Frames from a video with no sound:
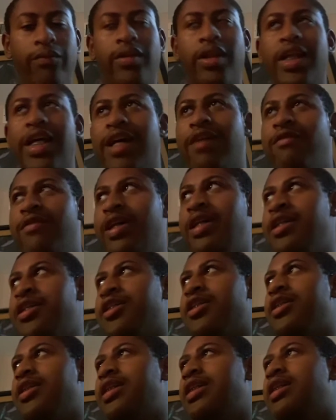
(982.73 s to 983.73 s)
the
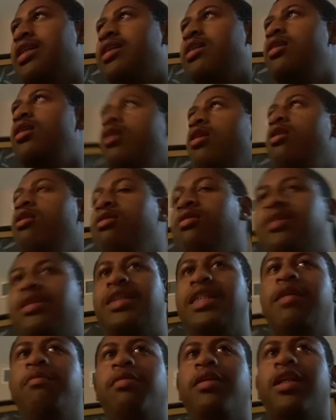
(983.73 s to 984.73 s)
Avengers who
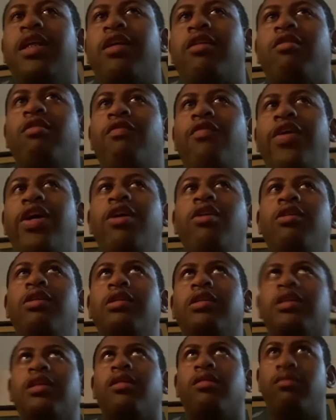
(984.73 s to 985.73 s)
see political
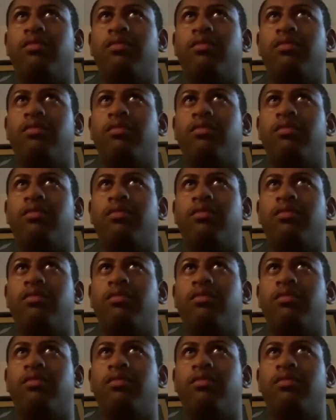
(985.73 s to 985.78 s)
views